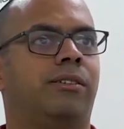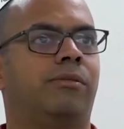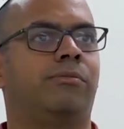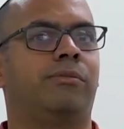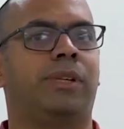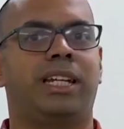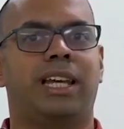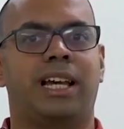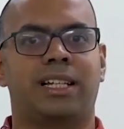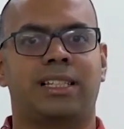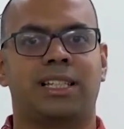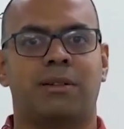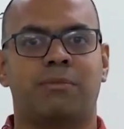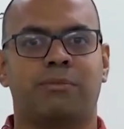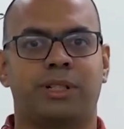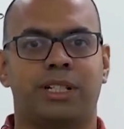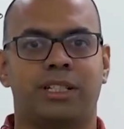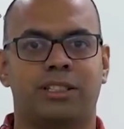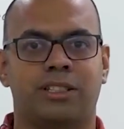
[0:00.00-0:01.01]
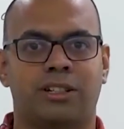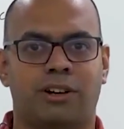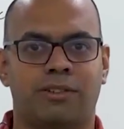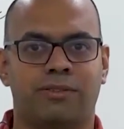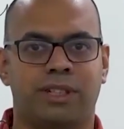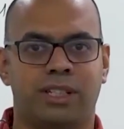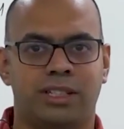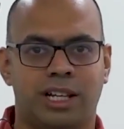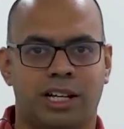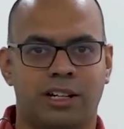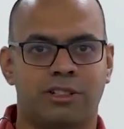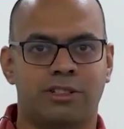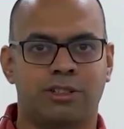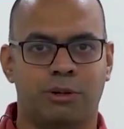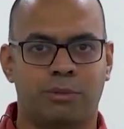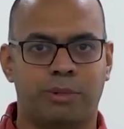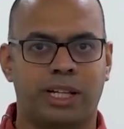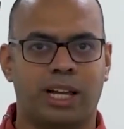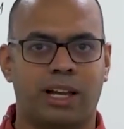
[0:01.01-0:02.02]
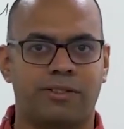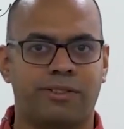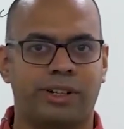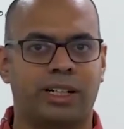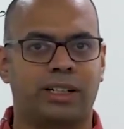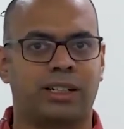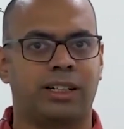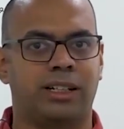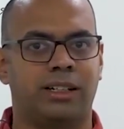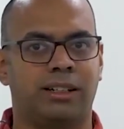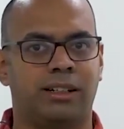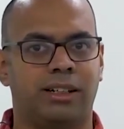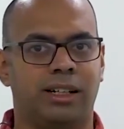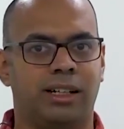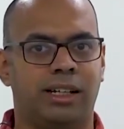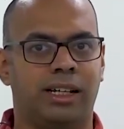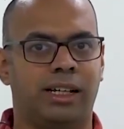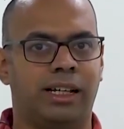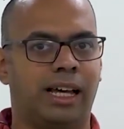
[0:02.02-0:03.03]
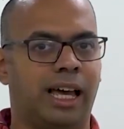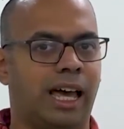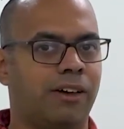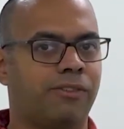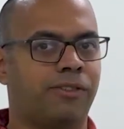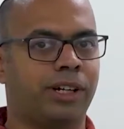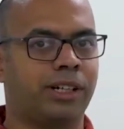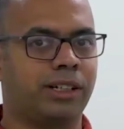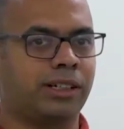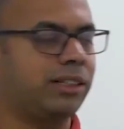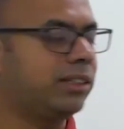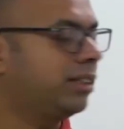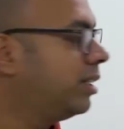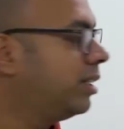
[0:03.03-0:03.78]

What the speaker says: many examples of the gyroscopic effect in effect.